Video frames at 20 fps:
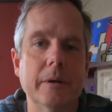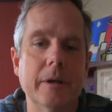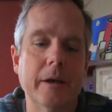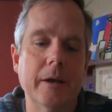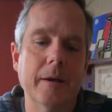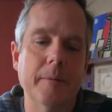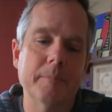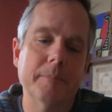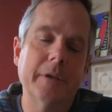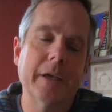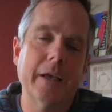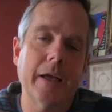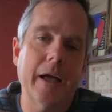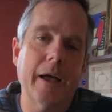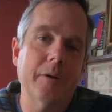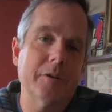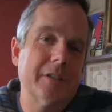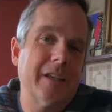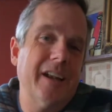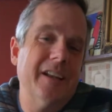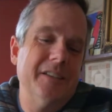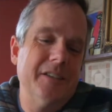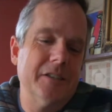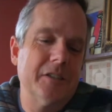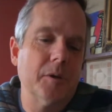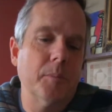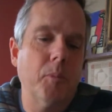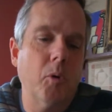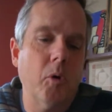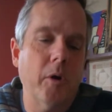I was kind of
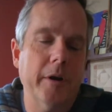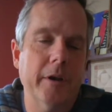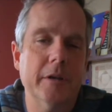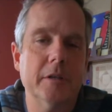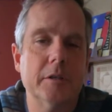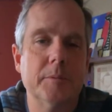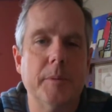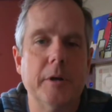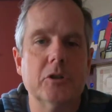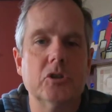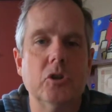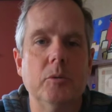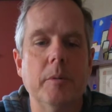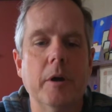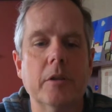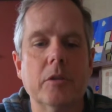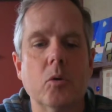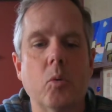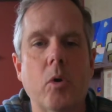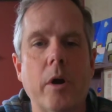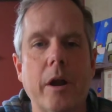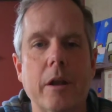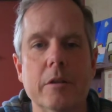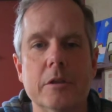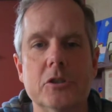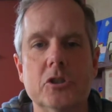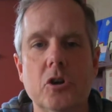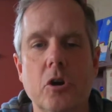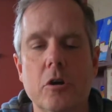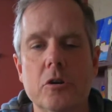disappointed, especially about the
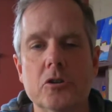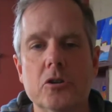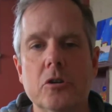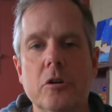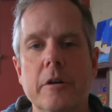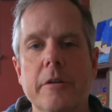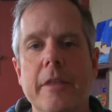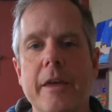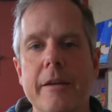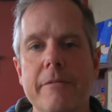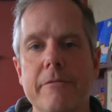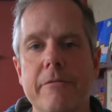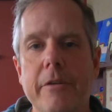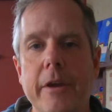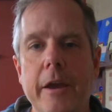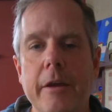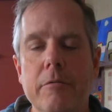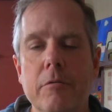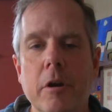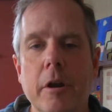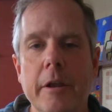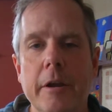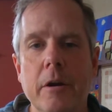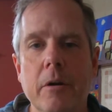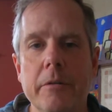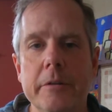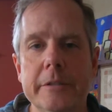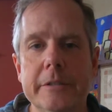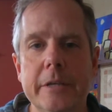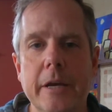wireless charger and that fan running
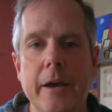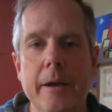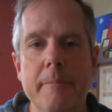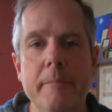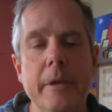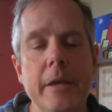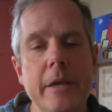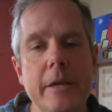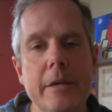all the time.